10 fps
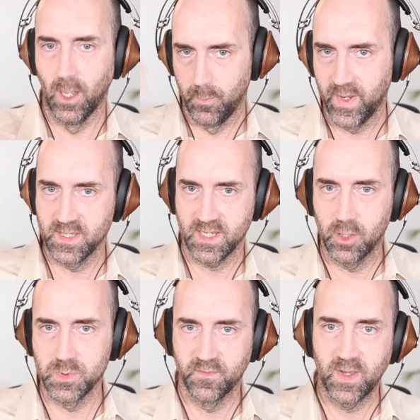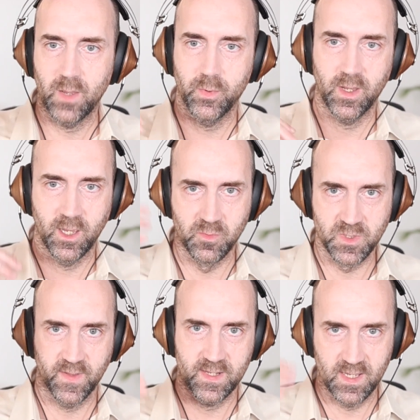because it helps with GABA, it helps
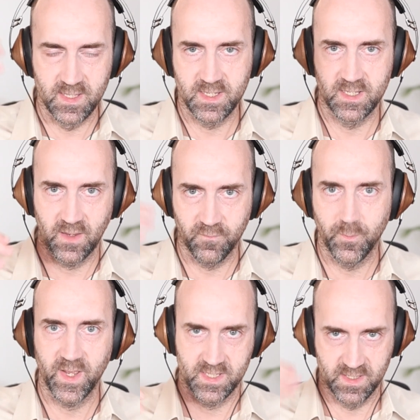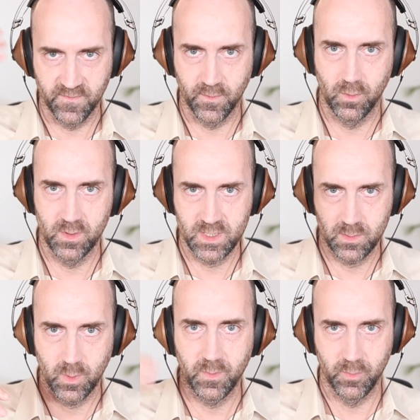with that tendency to have repetitive thoughts
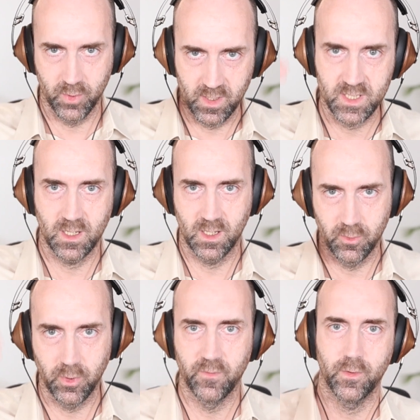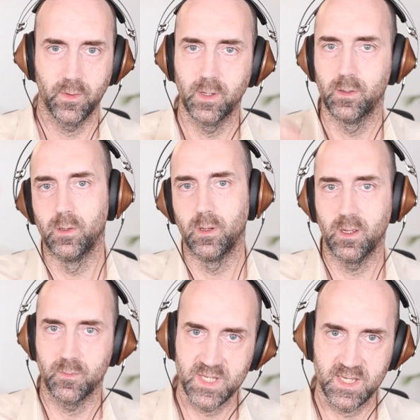where people kind of cycle over again and,
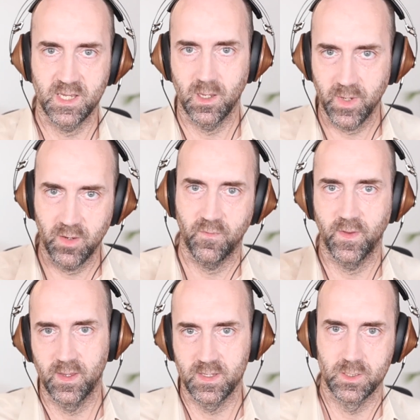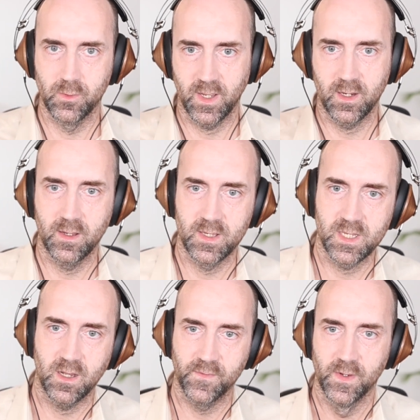like obsessing about things and all that kind of
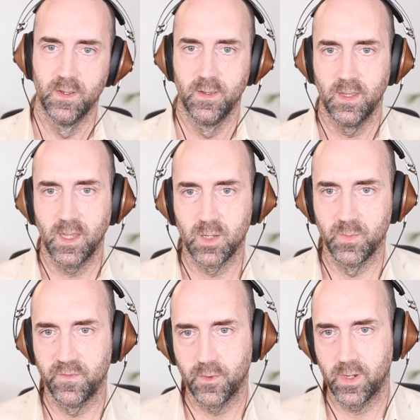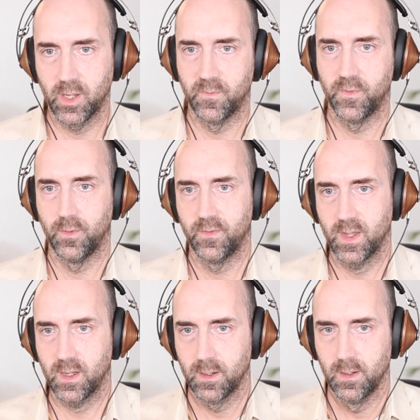stuff. It can be very helpful with that.